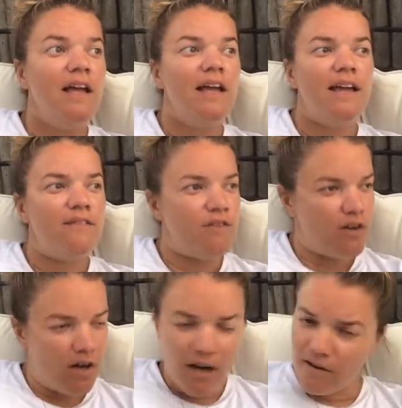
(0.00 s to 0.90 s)
If you're
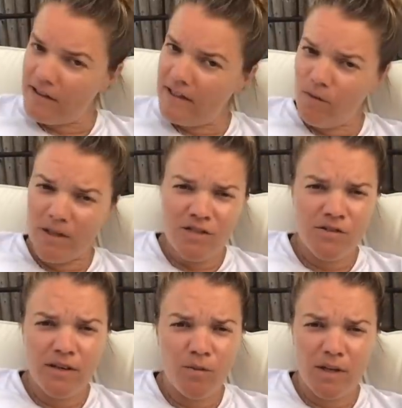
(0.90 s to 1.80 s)
already
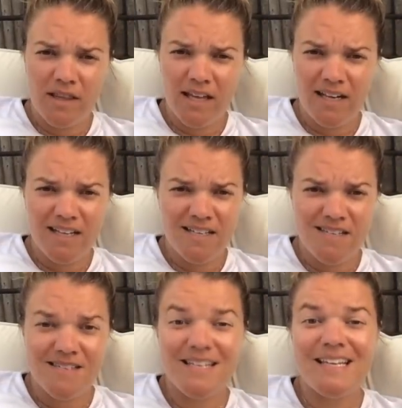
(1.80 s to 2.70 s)
wondering what that
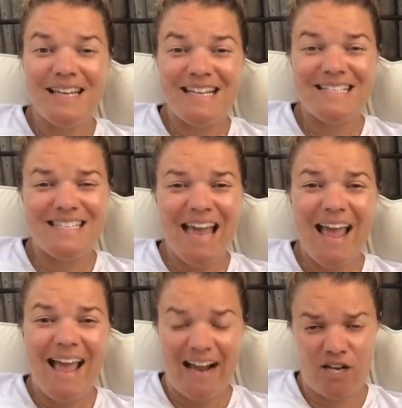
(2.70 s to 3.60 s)
is, it's
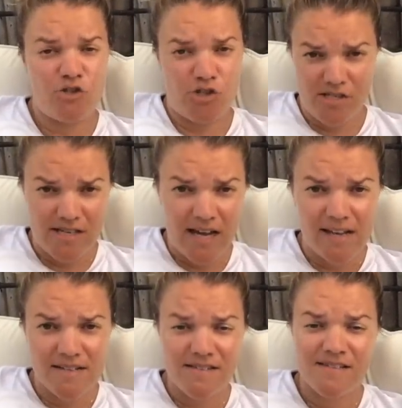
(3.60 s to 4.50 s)

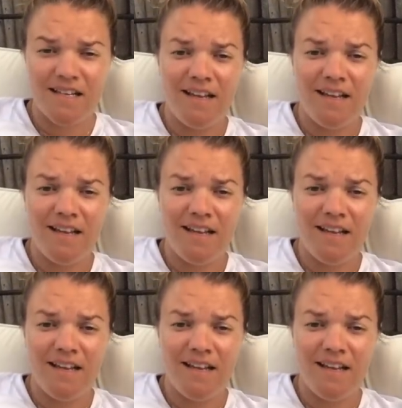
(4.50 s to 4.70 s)
exercise.